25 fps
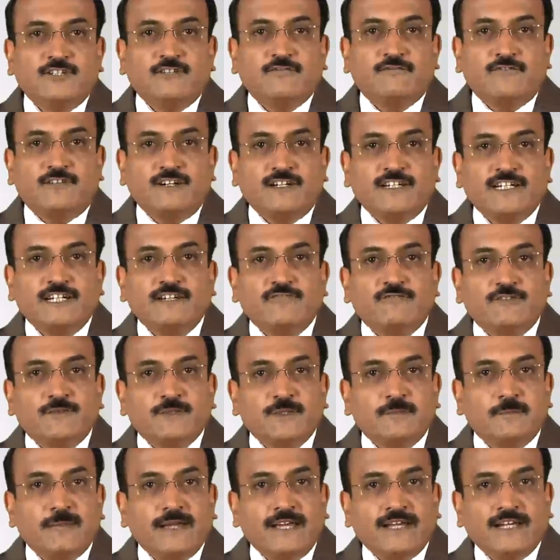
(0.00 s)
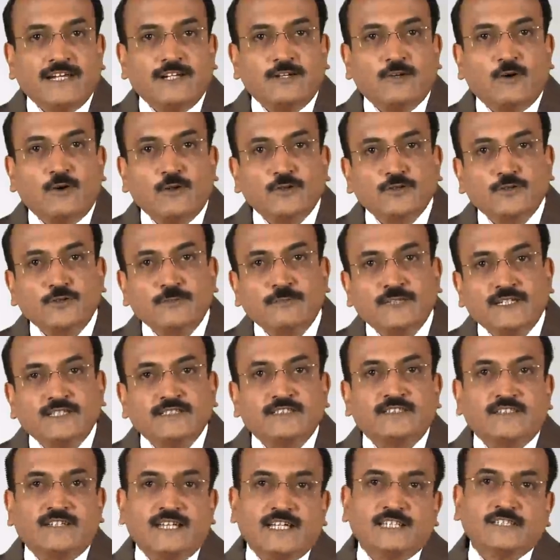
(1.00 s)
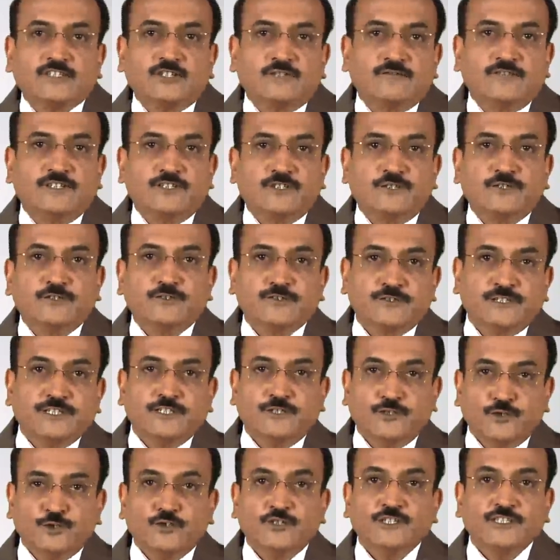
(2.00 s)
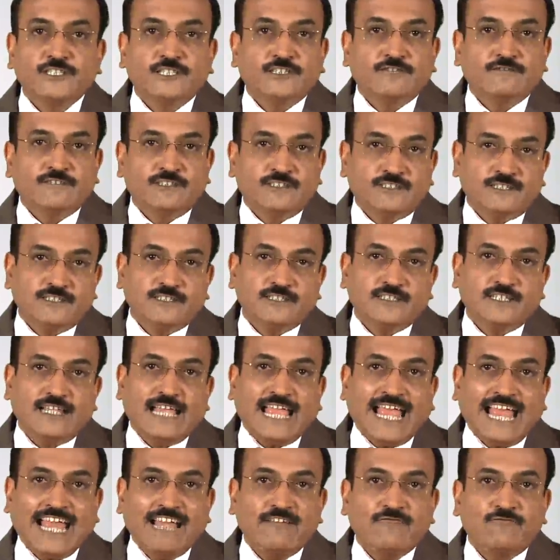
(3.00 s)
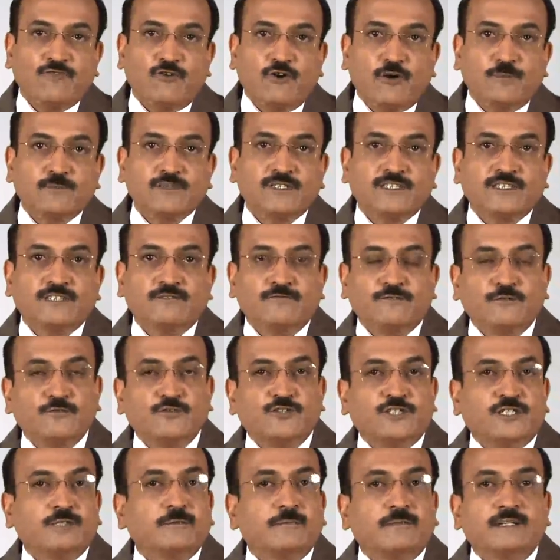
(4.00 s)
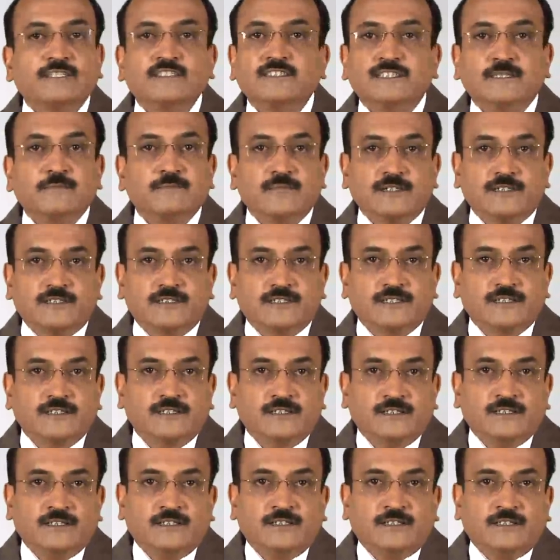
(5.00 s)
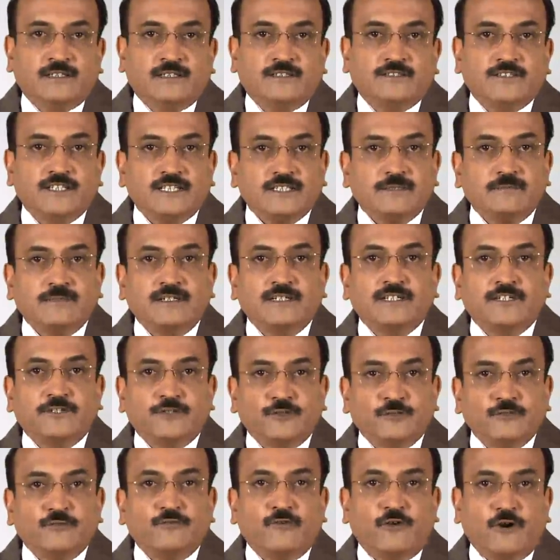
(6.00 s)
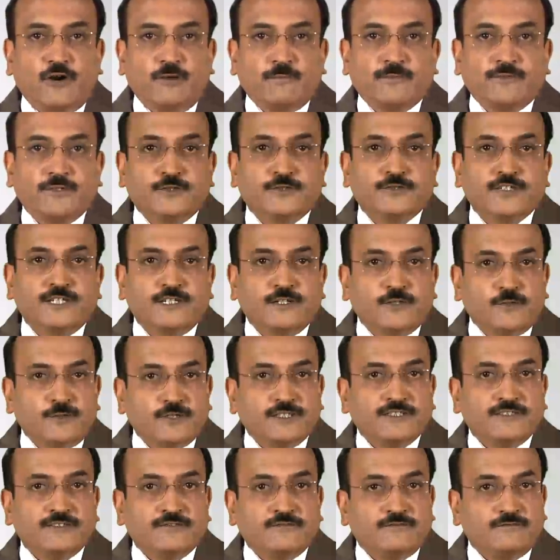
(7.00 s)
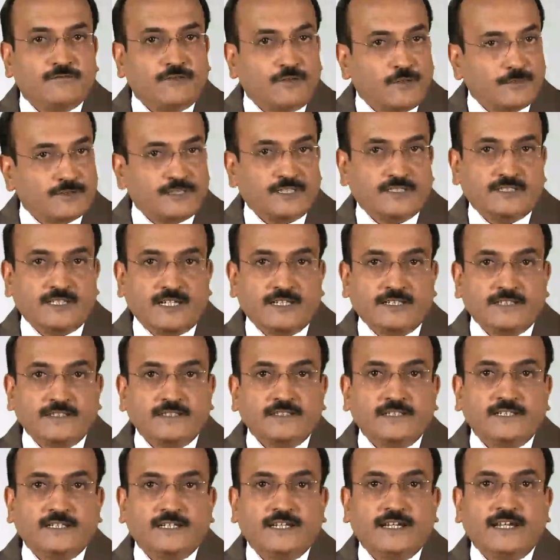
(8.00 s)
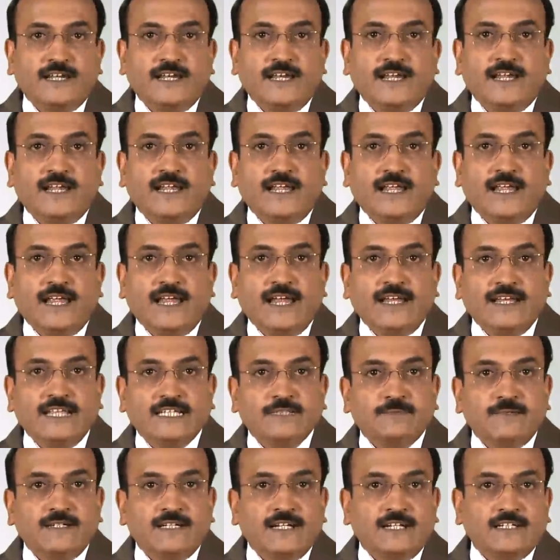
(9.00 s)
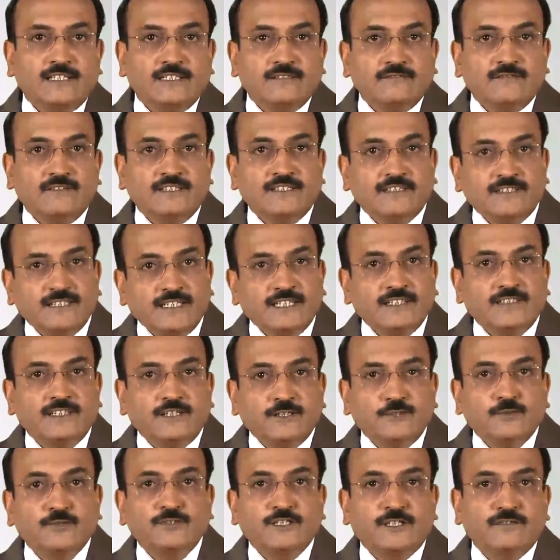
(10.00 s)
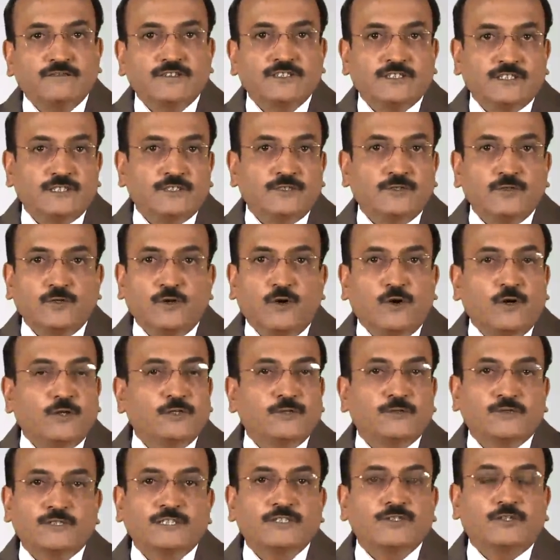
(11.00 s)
of front-end from the back-end also makes the task of introducing newer services and forms in the future much simpler. Just build a new form using LowRes Forms Designer, and Expediter will sync the new services to all users